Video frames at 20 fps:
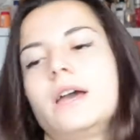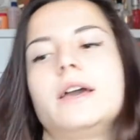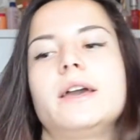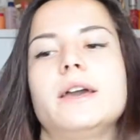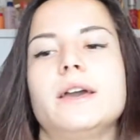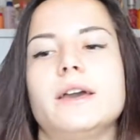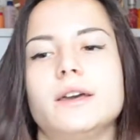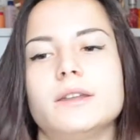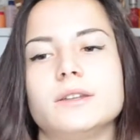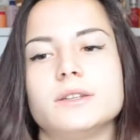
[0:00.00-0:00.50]

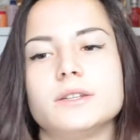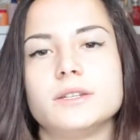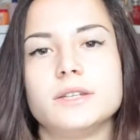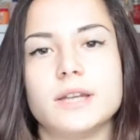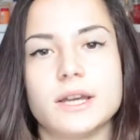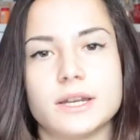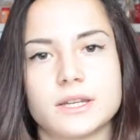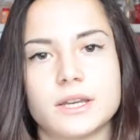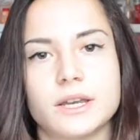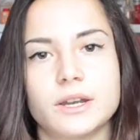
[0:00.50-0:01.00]
and
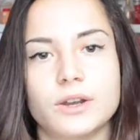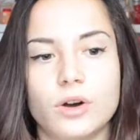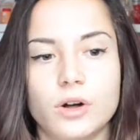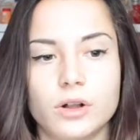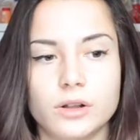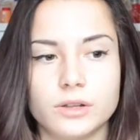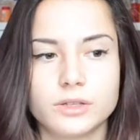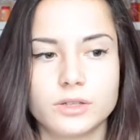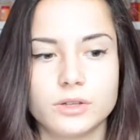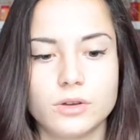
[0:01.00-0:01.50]
that can
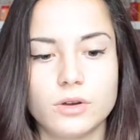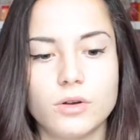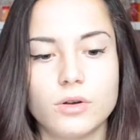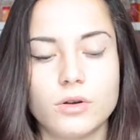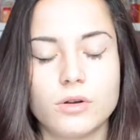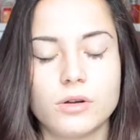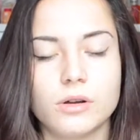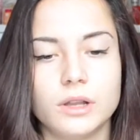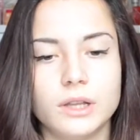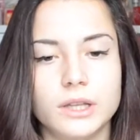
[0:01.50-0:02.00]

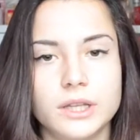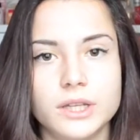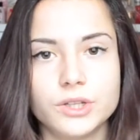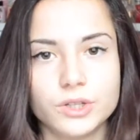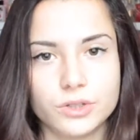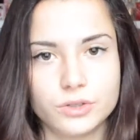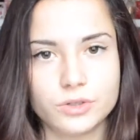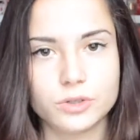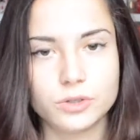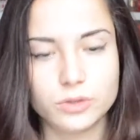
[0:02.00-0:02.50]
also lead
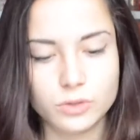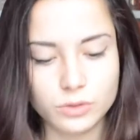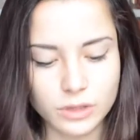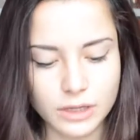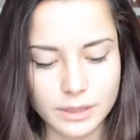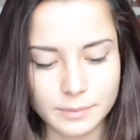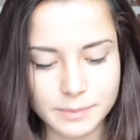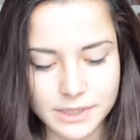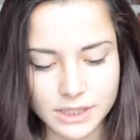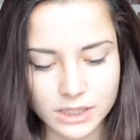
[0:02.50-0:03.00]
to
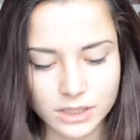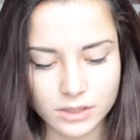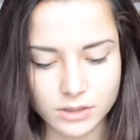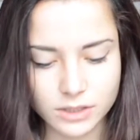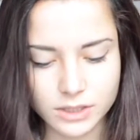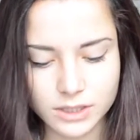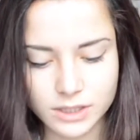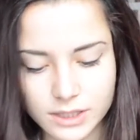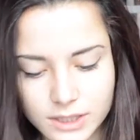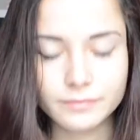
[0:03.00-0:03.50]
a
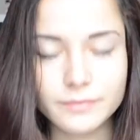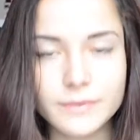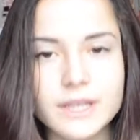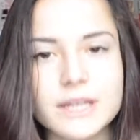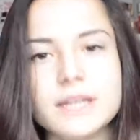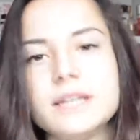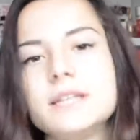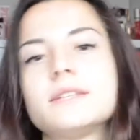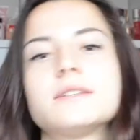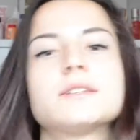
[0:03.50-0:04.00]
psychosis.
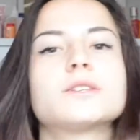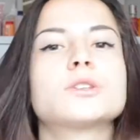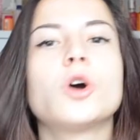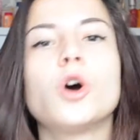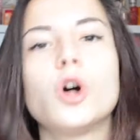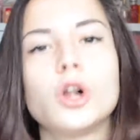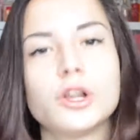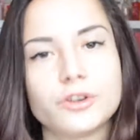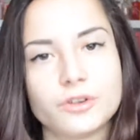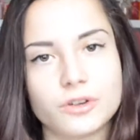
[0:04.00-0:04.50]
This is
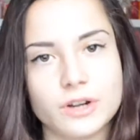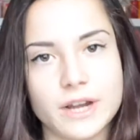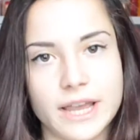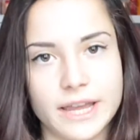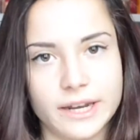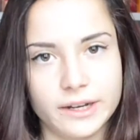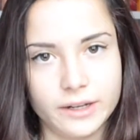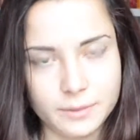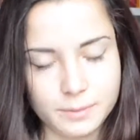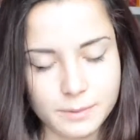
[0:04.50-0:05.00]
called
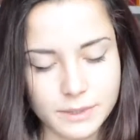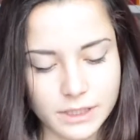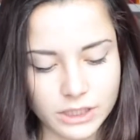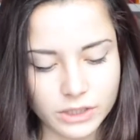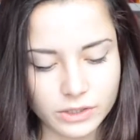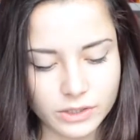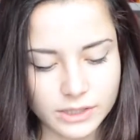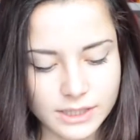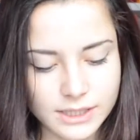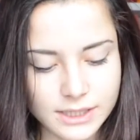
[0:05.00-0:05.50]
organic
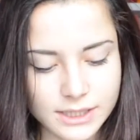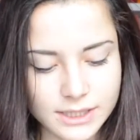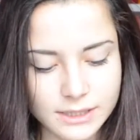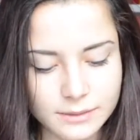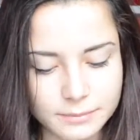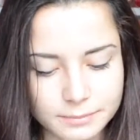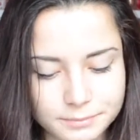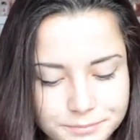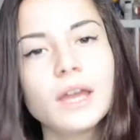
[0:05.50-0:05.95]
psychosis.